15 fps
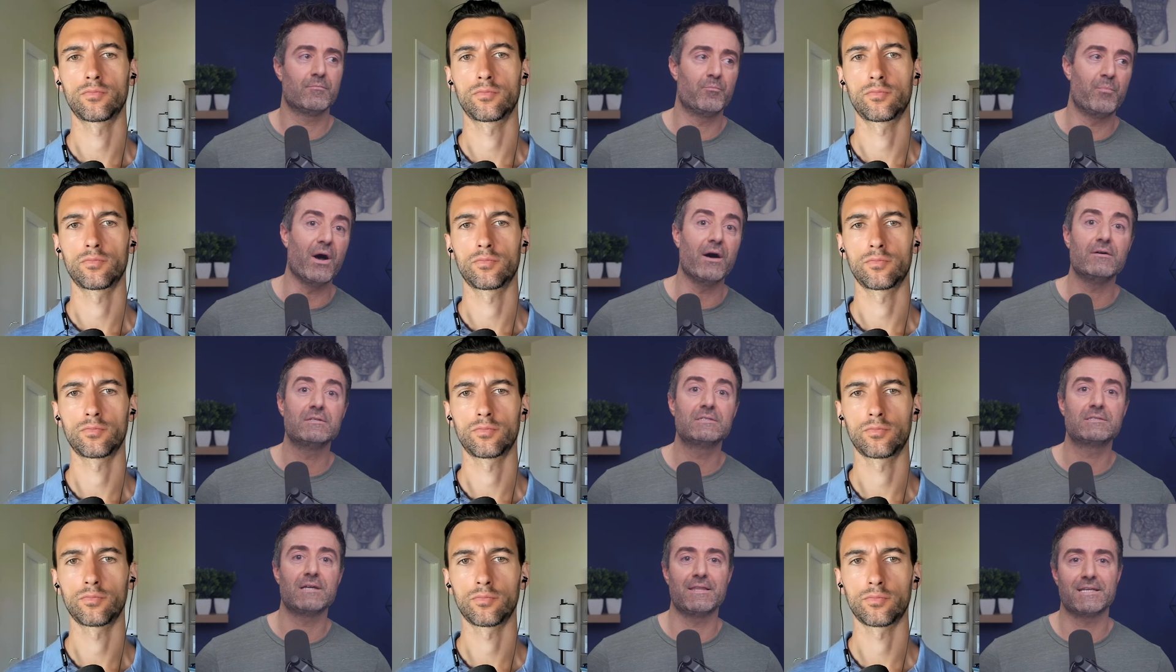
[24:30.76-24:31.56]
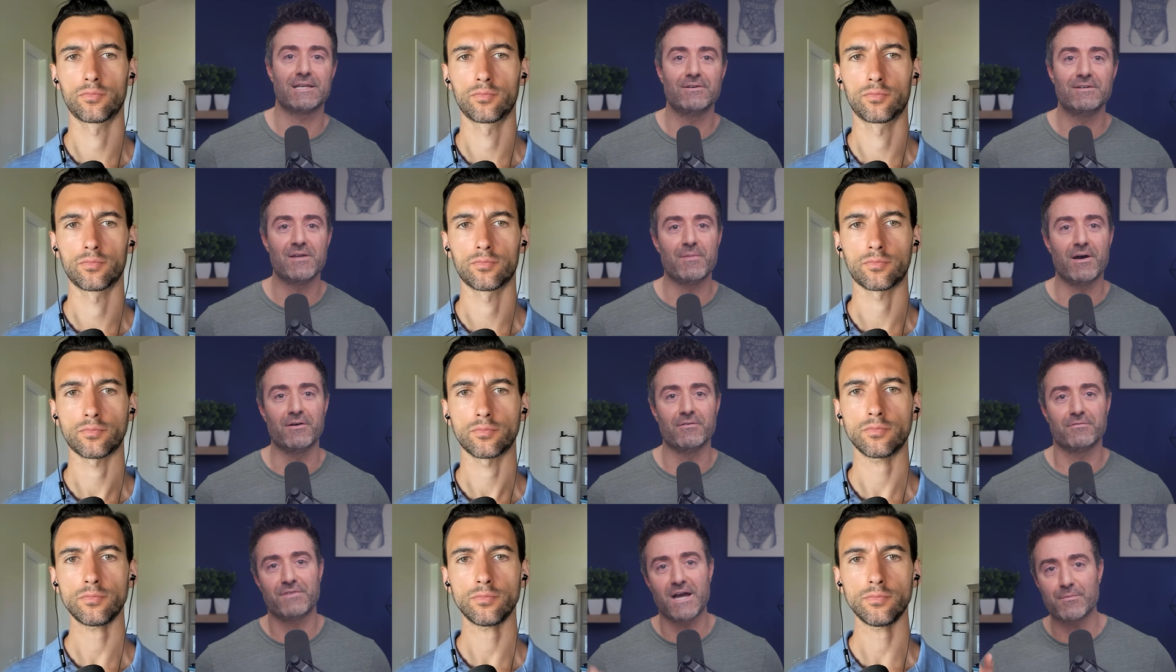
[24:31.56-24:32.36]
Speaker 1: buzz on the internet
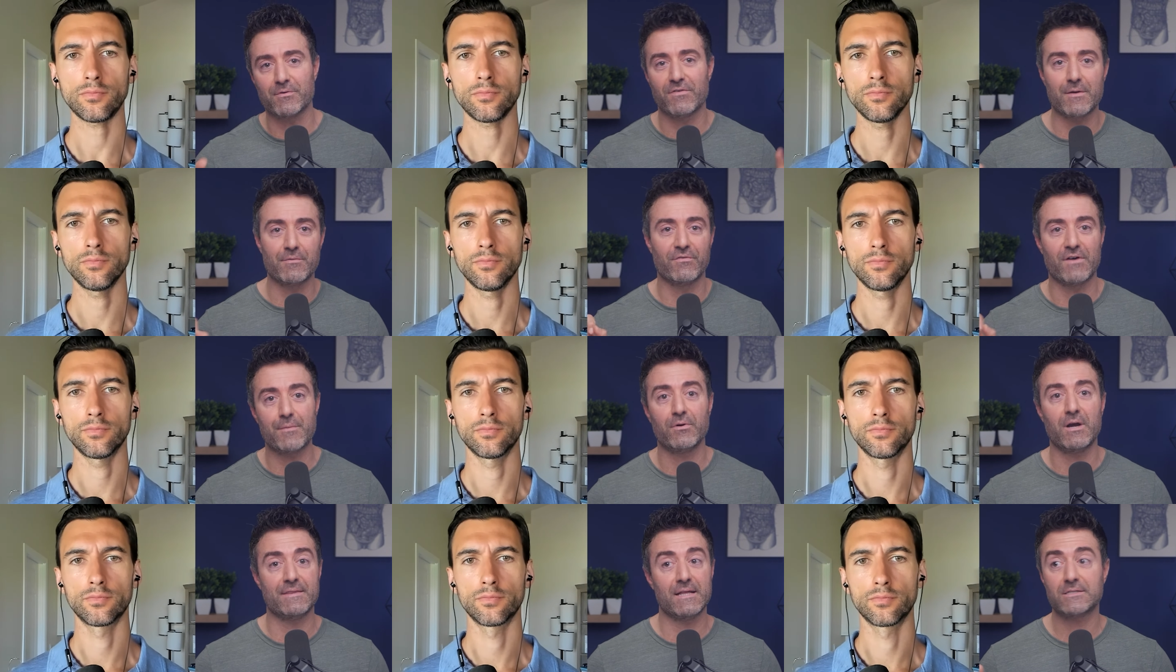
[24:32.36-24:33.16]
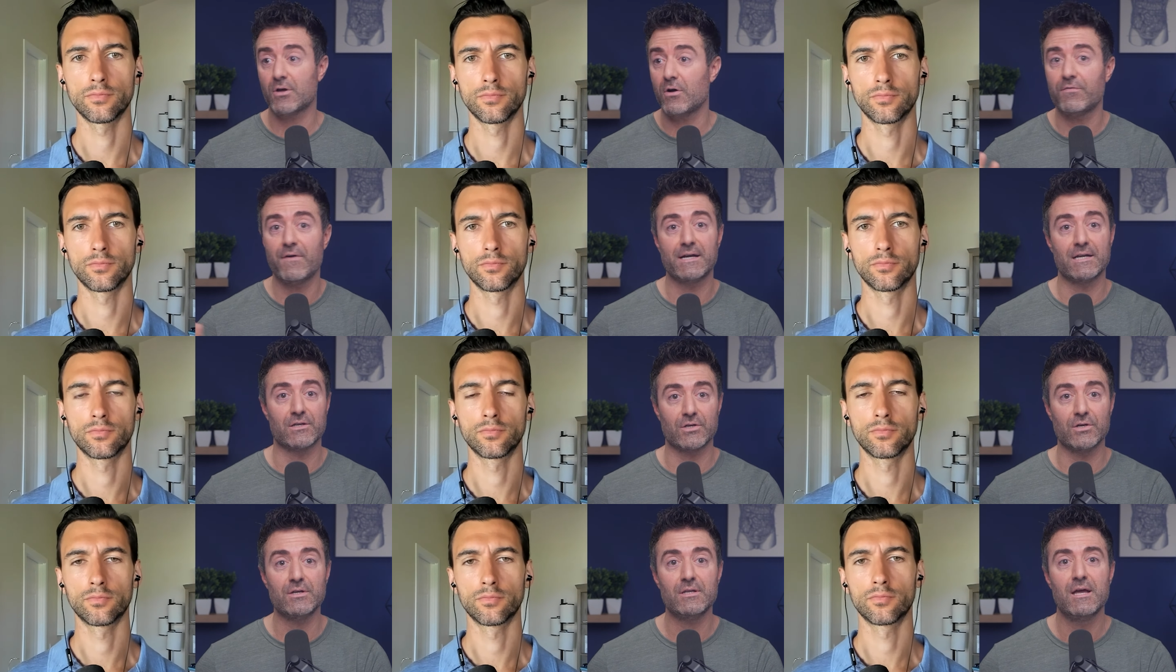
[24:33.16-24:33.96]
about fiber, fiber, fiber, and that's all fine and
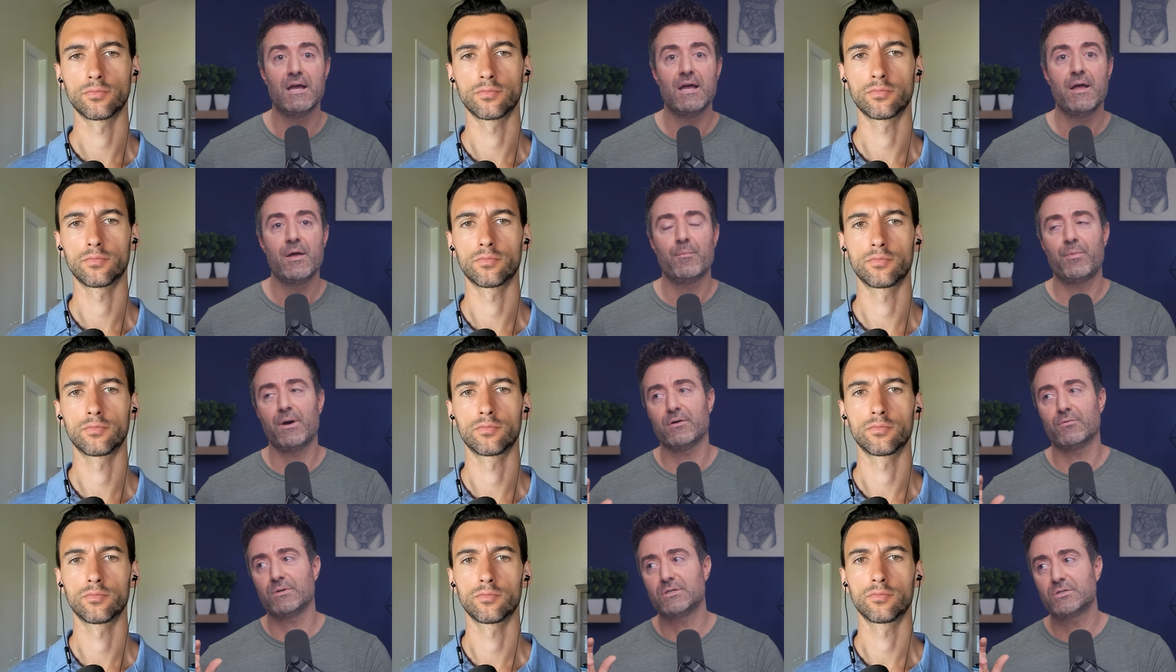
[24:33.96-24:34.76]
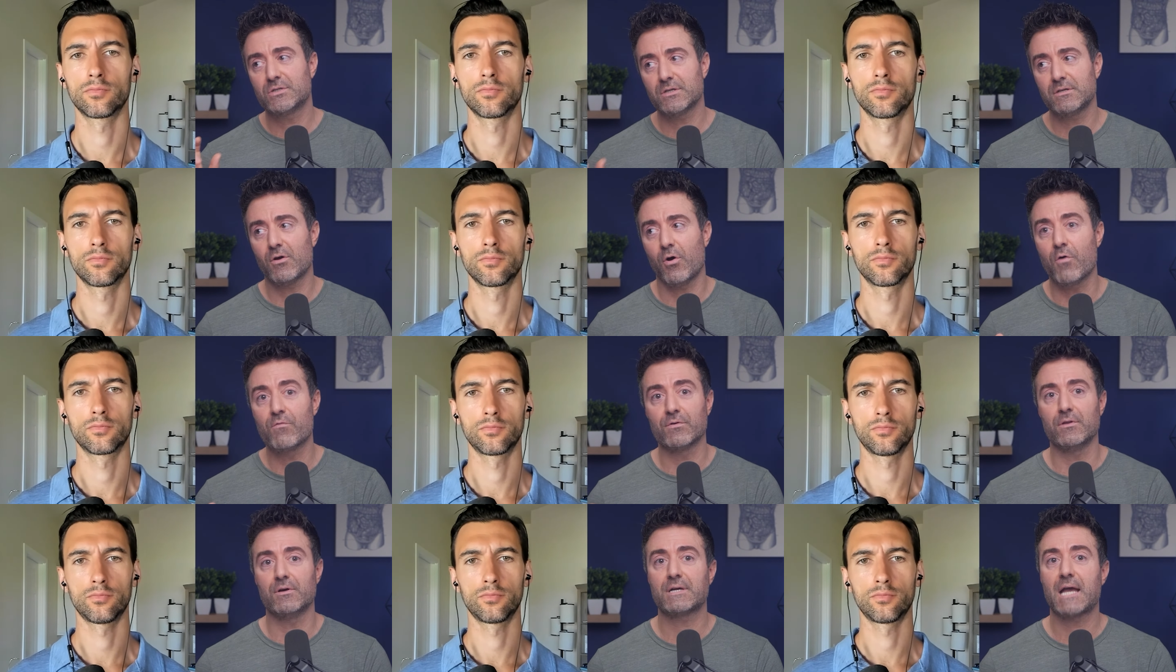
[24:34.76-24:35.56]
good but we shouldn't
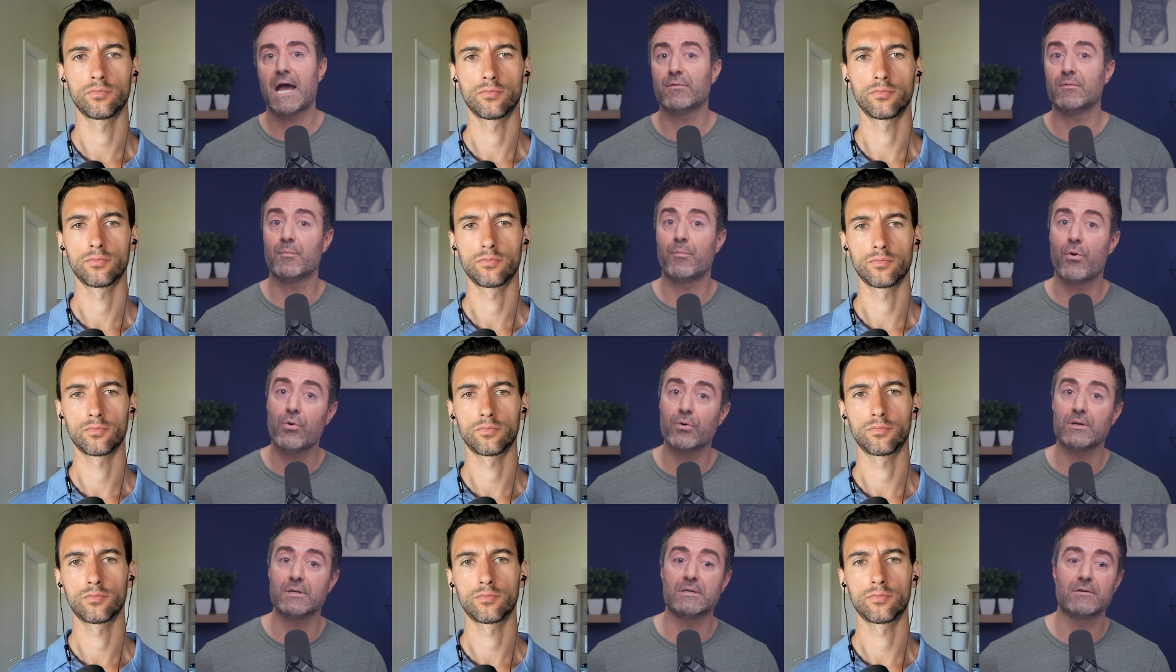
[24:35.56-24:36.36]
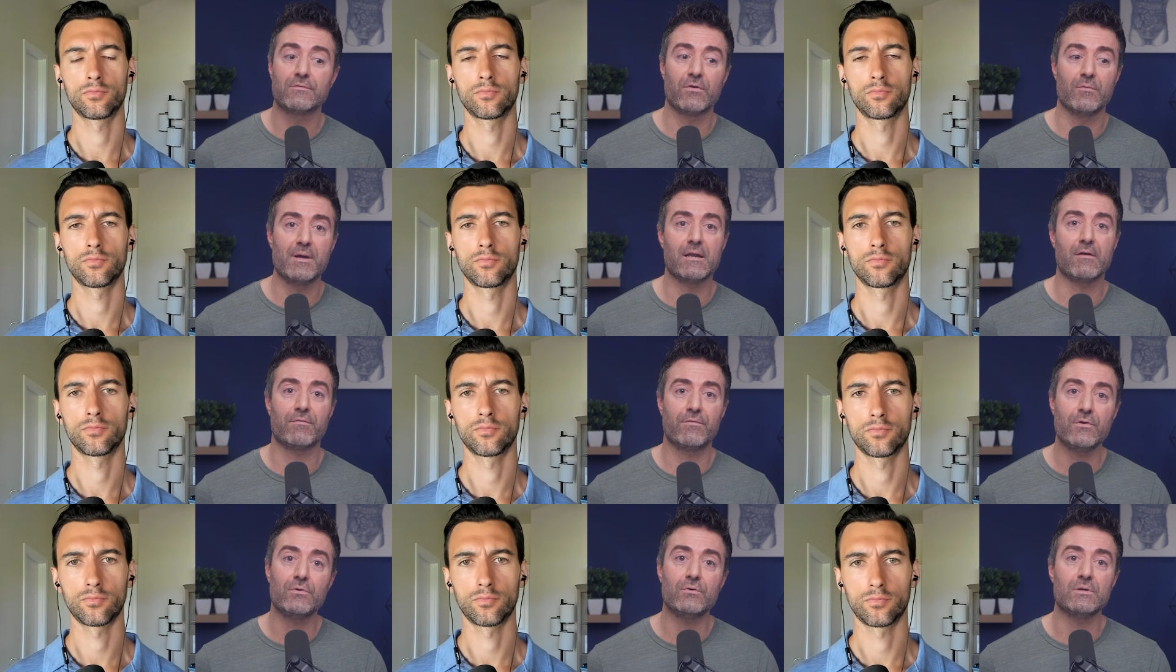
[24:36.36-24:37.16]
overlook how important fermented
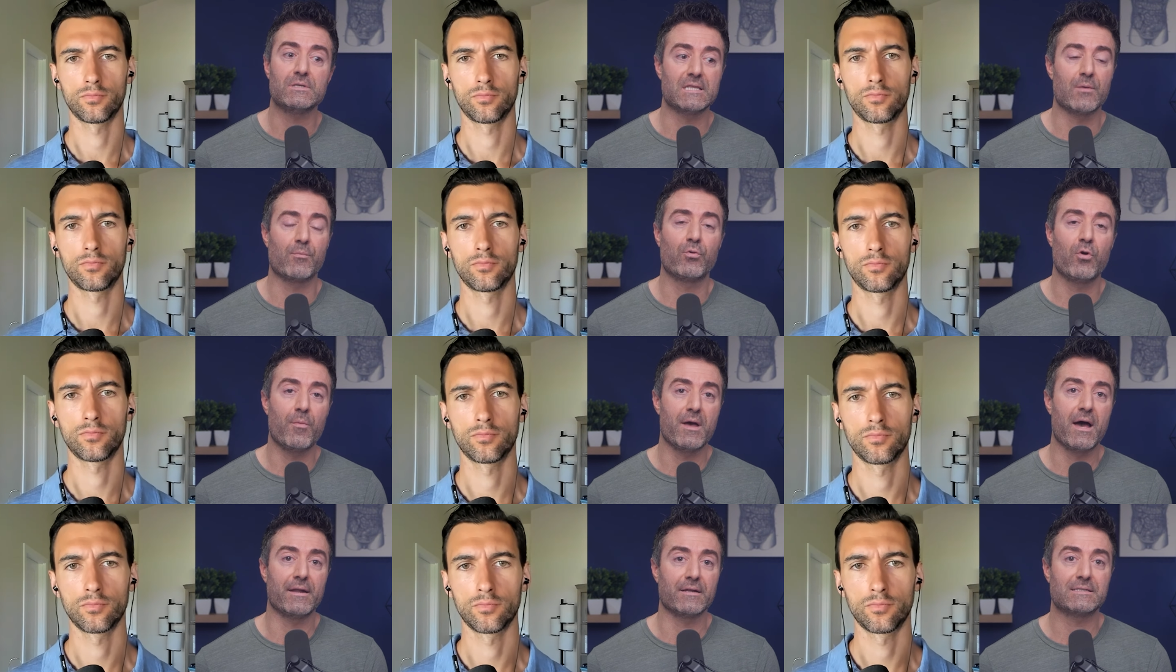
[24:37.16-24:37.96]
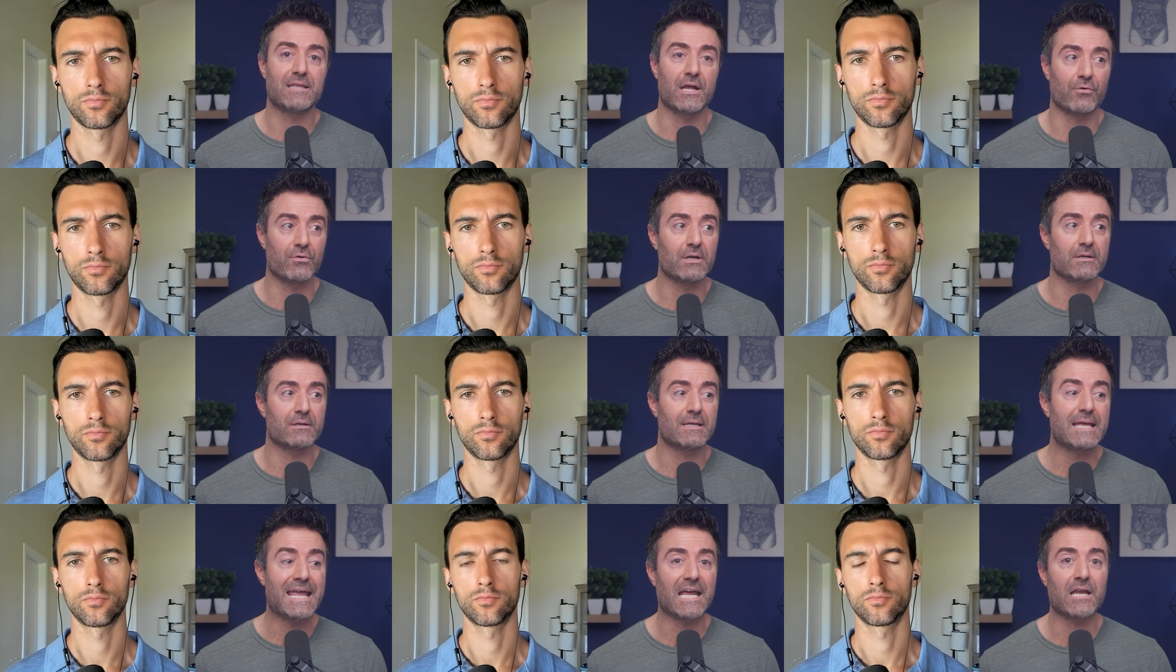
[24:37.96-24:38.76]
foods and the probiotics therein
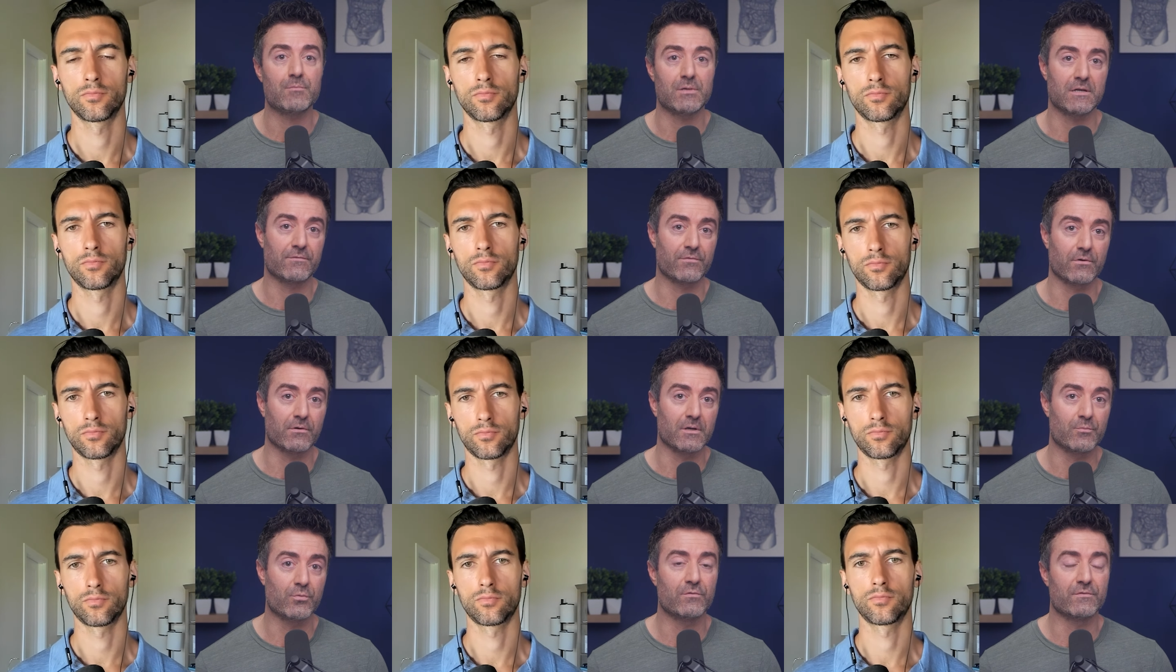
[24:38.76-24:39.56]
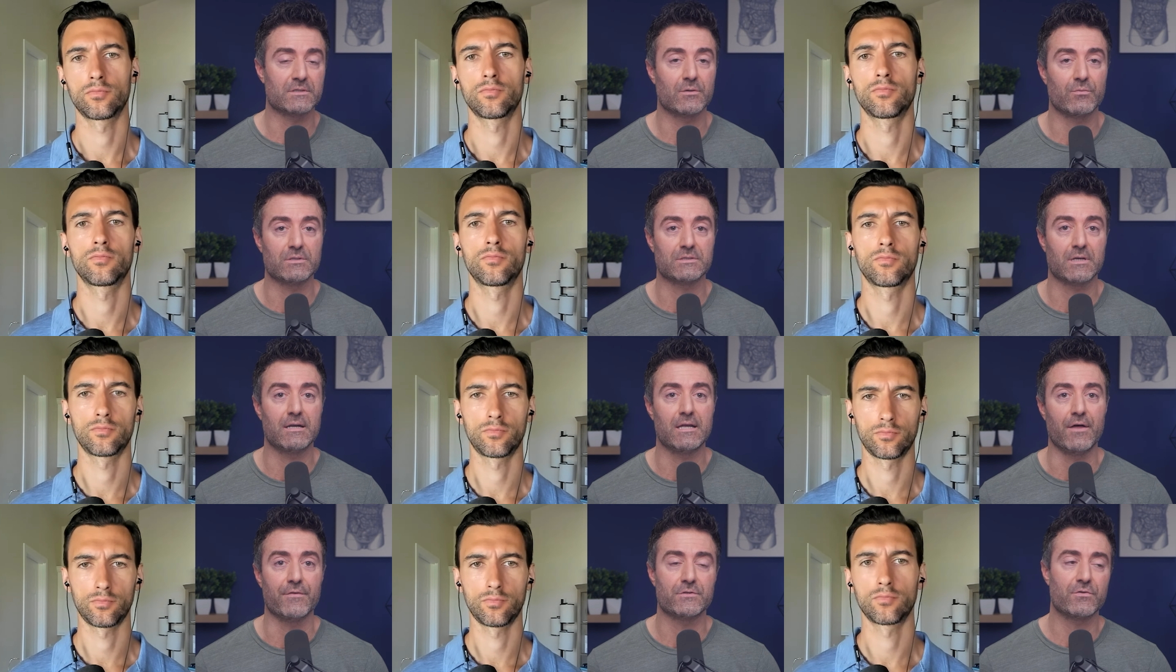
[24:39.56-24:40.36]
can be for improving someone's gut health.